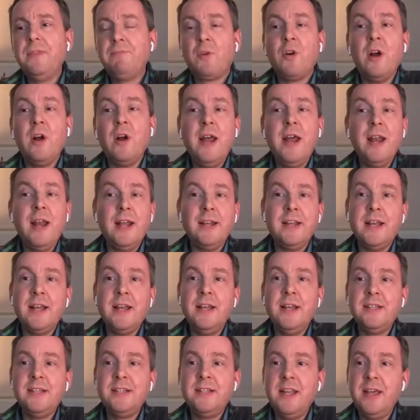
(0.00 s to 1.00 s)
great. And
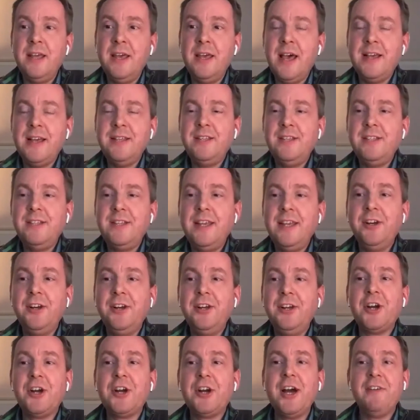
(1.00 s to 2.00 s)
listen, as you say,
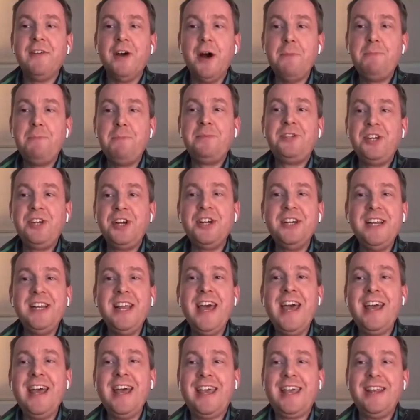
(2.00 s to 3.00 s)
you're kind of up to your
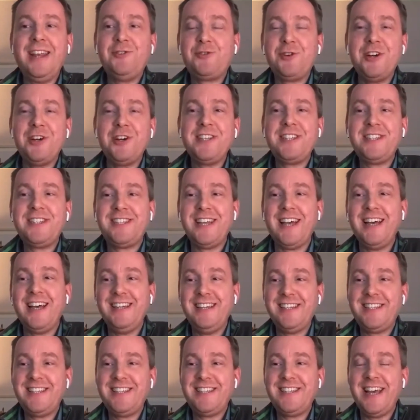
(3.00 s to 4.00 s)
neck in trust
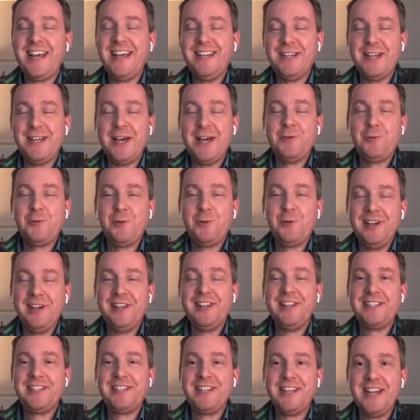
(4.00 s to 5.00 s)
and
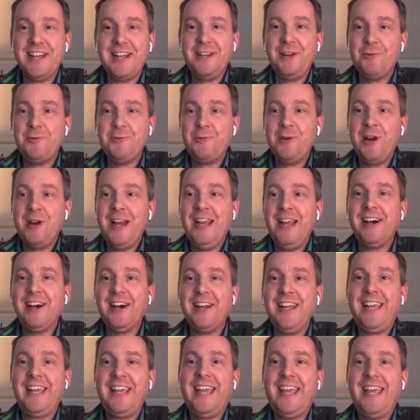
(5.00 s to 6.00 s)
wills, and you really
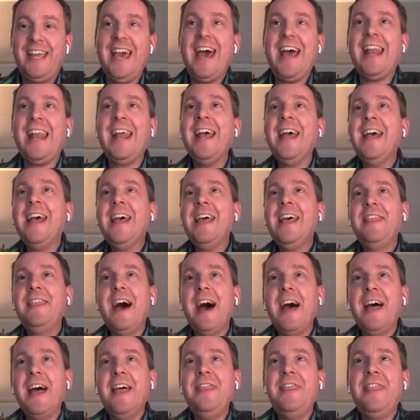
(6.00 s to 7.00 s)
kind of get
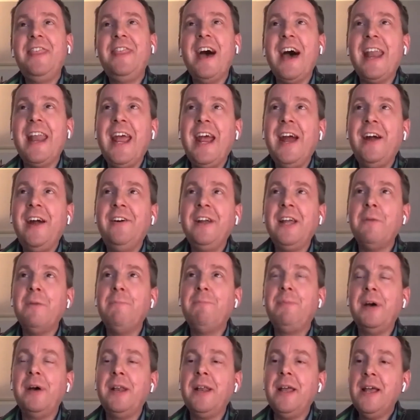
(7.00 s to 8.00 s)
that area.
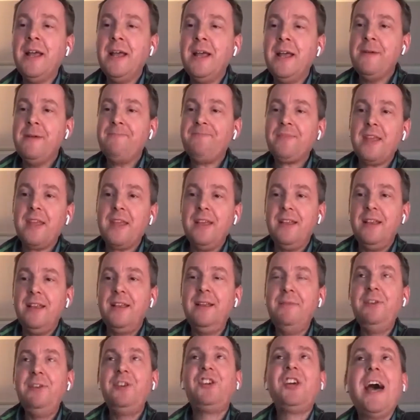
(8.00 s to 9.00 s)
But
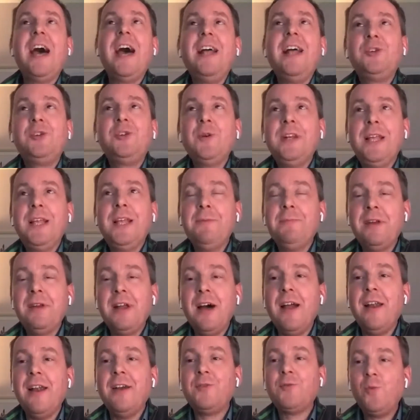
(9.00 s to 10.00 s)
let me challenge you a little bit
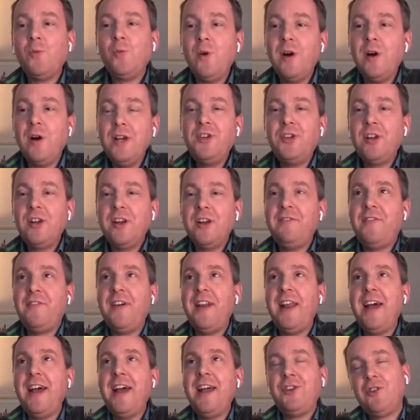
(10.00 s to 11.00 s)
on it. Why should a
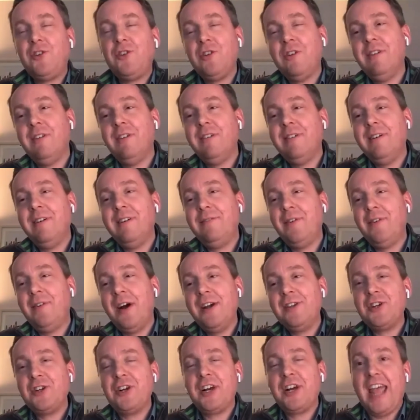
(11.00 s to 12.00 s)
financial
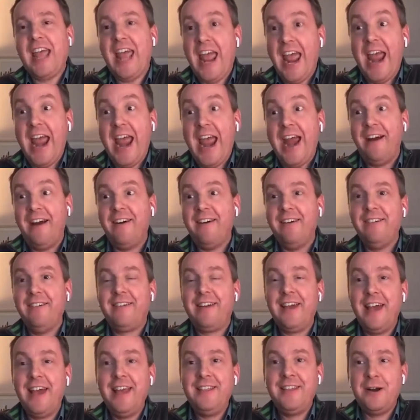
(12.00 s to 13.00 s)
advisor care?
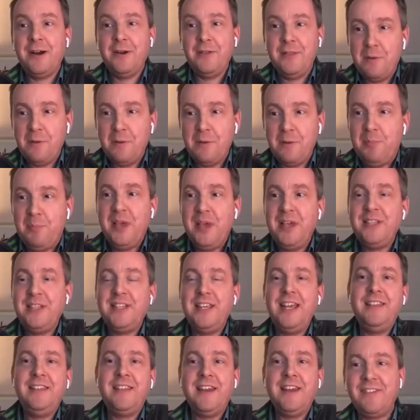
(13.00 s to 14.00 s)
Okay, they're
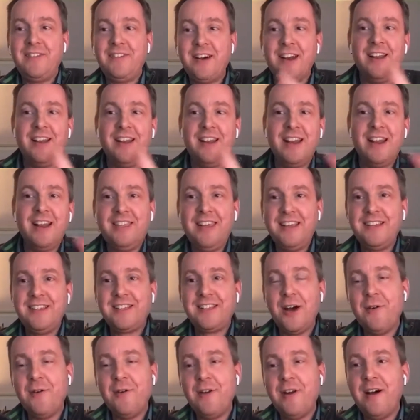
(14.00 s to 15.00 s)
busy. They've got a lot of things
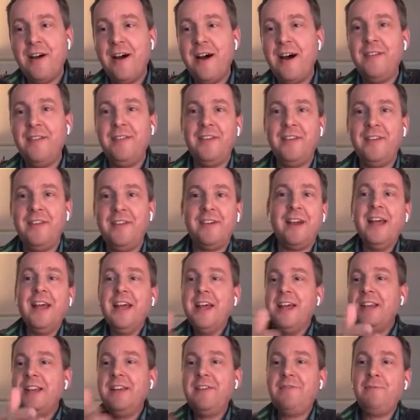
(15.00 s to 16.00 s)
going on. They've got
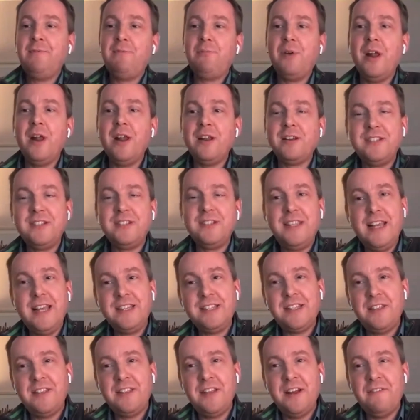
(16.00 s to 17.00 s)
different products and things
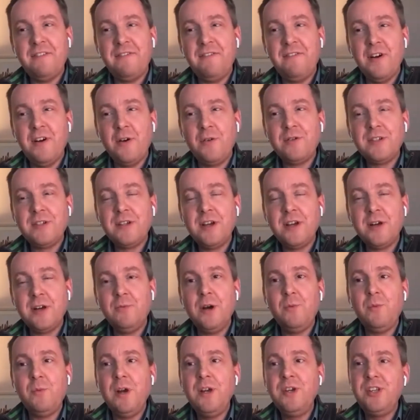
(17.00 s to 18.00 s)
that they're focusing on.
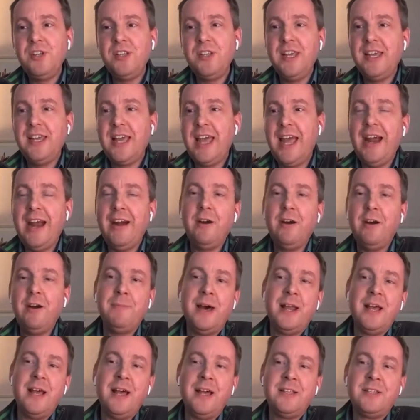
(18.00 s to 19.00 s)
Why should they care
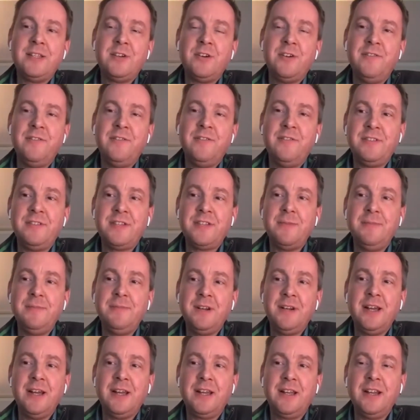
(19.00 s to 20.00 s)
about it as sort of
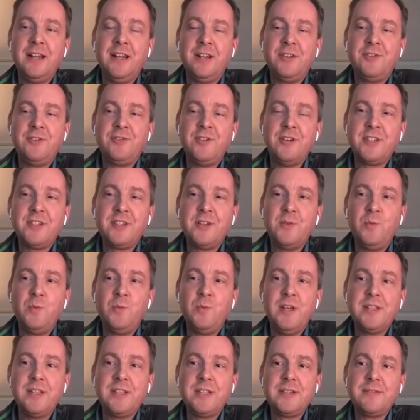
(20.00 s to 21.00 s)
something like trust and
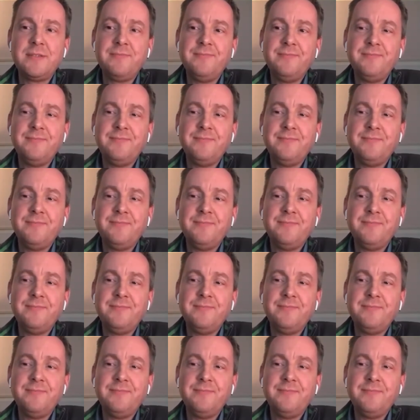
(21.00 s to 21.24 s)
wills?